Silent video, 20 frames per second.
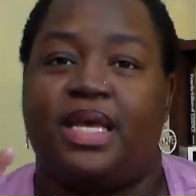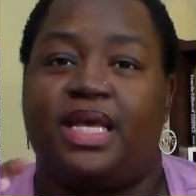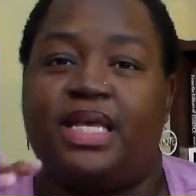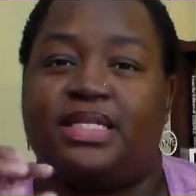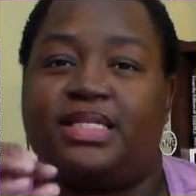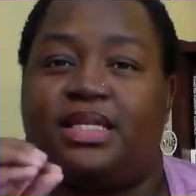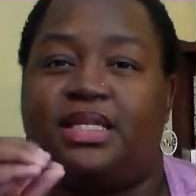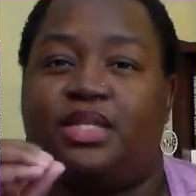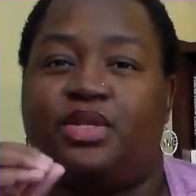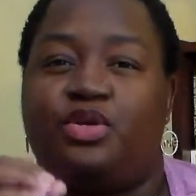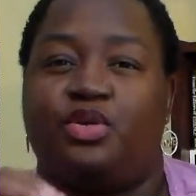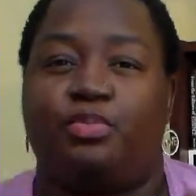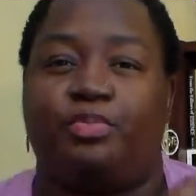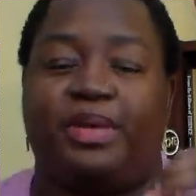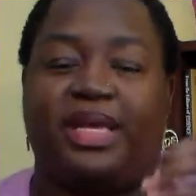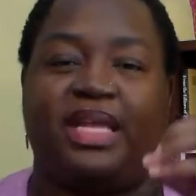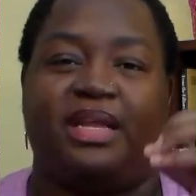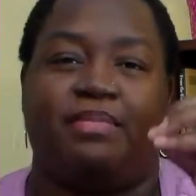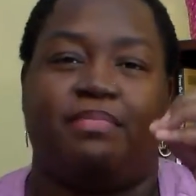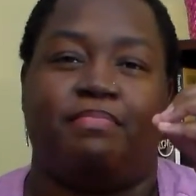is a little
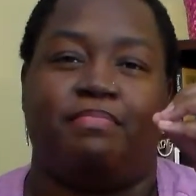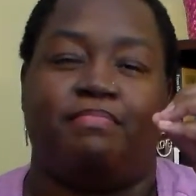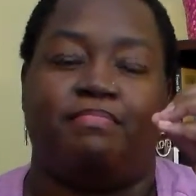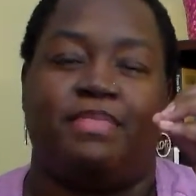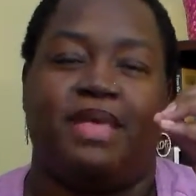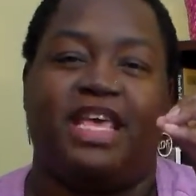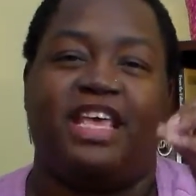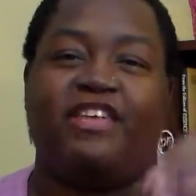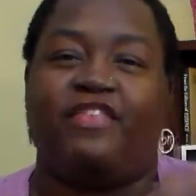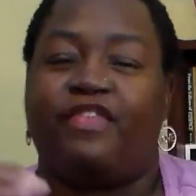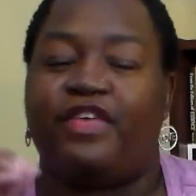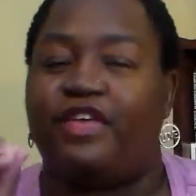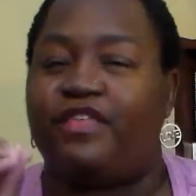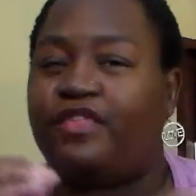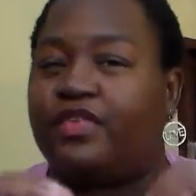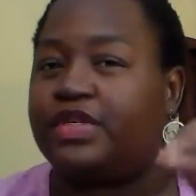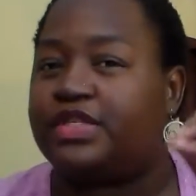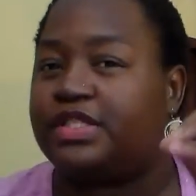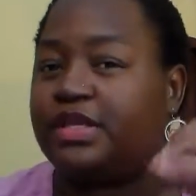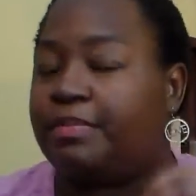bit iffy
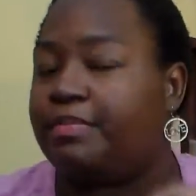for